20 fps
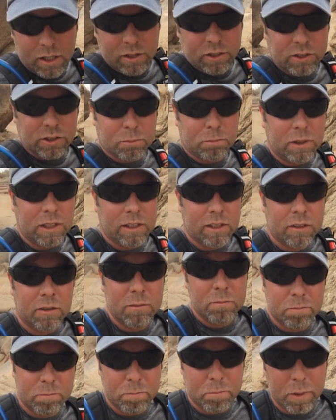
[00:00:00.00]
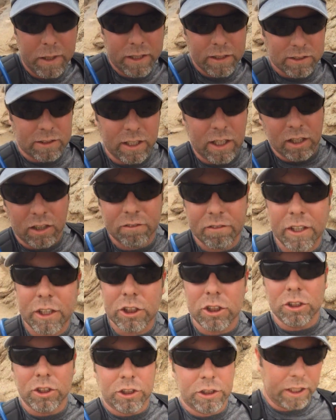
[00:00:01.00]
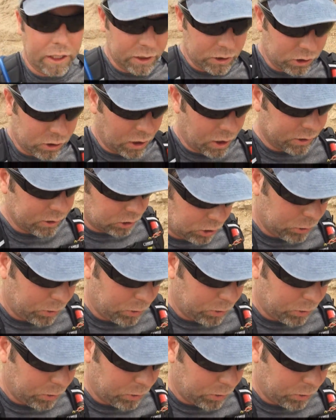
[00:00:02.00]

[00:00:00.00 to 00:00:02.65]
This will be the biggest elevation change on the